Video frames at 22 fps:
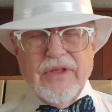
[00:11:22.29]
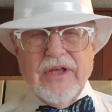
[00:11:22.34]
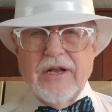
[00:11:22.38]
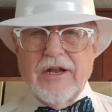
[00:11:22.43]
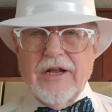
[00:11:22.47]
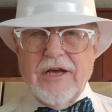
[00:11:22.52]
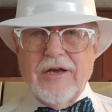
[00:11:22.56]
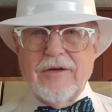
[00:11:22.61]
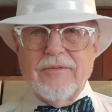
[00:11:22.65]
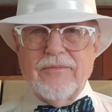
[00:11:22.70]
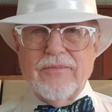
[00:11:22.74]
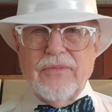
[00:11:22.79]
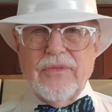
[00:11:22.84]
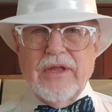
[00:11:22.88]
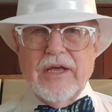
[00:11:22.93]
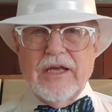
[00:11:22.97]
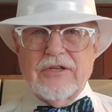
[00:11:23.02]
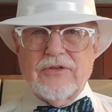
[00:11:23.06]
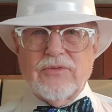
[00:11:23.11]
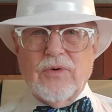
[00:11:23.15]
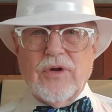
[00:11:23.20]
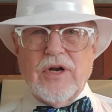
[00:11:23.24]
And
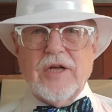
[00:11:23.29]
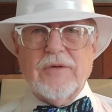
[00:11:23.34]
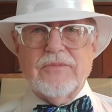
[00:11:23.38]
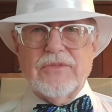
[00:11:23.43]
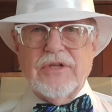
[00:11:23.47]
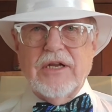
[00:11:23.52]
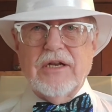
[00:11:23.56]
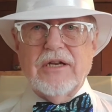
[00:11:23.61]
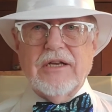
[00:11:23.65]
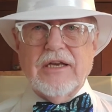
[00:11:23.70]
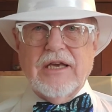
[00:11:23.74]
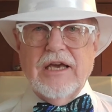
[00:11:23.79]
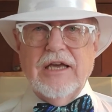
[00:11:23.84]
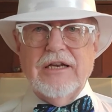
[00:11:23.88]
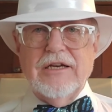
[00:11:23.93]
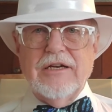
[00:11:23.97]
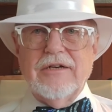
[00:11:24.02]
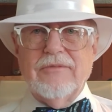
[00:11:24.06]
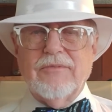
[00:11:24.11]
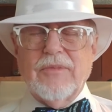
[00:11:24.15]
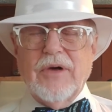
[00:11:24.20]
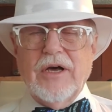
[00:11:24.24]
that's what I'm
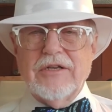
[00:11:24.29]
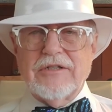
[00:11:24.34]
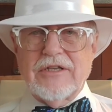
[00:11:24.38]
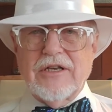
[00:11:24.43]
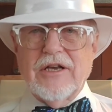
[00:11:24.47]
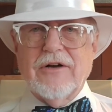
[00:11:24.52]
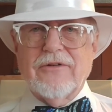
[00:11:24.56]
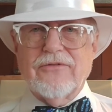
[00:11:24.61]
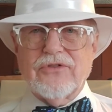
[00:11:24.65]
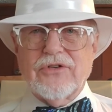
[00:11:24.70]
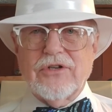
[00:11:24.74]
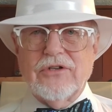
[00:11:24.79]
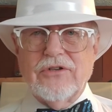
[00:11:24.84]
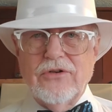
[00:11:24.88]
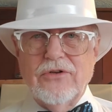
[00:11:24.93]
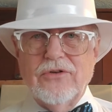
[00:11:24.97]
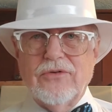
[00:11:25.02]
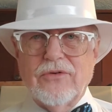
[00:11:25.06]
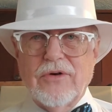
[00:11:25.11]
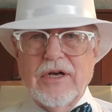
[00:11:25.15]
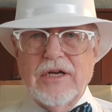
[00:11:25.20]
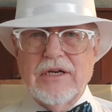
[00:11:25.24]
dedicating myself to
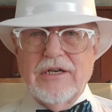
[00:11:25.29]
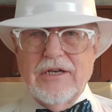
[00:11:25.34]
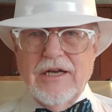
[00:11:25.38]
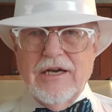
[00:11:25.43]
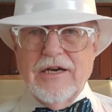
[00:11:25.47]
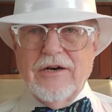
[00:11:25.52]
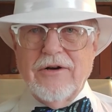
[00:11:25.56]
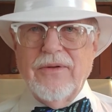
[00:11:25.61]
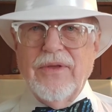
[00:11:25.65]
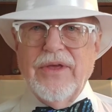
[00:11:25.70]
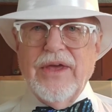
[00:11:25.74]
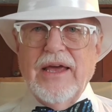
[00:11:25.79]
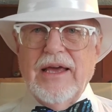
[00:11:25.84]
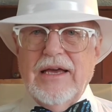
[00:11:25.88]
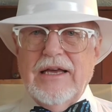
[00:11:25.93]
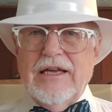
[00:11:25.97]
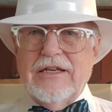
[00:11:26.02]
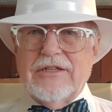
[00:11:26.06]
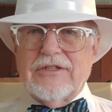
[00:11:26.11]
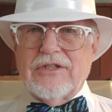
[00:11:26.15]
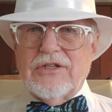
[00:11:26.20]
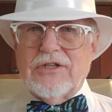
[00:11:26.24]
do right now,
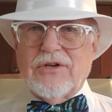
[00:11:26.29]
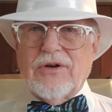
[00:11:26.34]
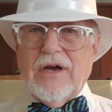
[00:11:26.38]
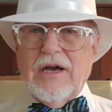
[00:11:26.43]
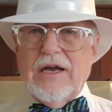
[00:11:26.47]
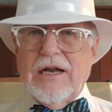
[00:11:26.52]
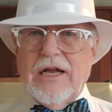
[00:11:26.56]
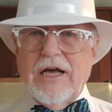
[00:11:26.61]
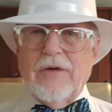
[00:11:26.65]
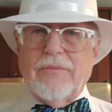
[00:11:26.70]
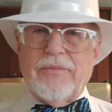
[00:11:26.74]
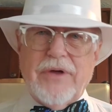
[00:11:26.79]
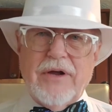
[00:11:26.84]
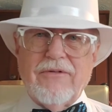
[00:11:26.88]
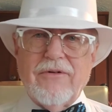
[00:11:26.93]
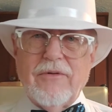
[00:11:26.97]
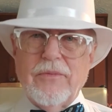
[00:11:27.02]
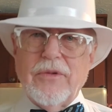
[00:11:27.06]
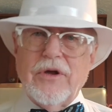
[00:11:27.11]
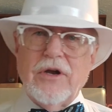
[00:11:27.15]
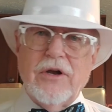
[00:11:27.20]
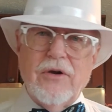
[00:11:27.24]
is to try and help
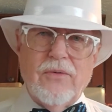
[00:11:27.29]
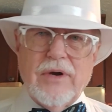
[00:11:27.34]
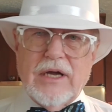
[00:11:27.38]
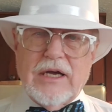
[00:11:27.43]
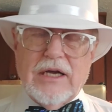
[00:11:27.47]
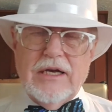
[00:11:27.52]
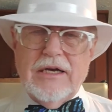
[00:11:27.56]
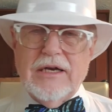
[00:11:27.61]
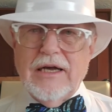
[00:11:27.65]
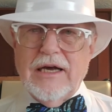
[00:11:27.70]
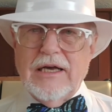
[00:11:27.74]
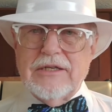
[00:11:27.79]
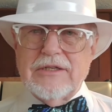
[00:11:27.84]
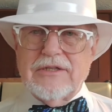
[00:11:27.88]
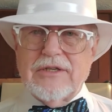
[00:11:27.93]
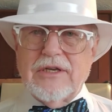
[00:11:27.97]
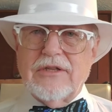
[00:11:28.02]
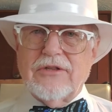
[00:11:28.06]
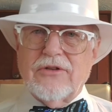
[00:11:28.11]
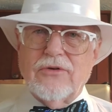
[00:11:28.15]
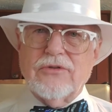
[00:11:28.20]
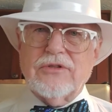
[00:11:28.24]
everybody recognize
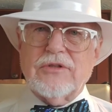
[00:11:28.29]
that those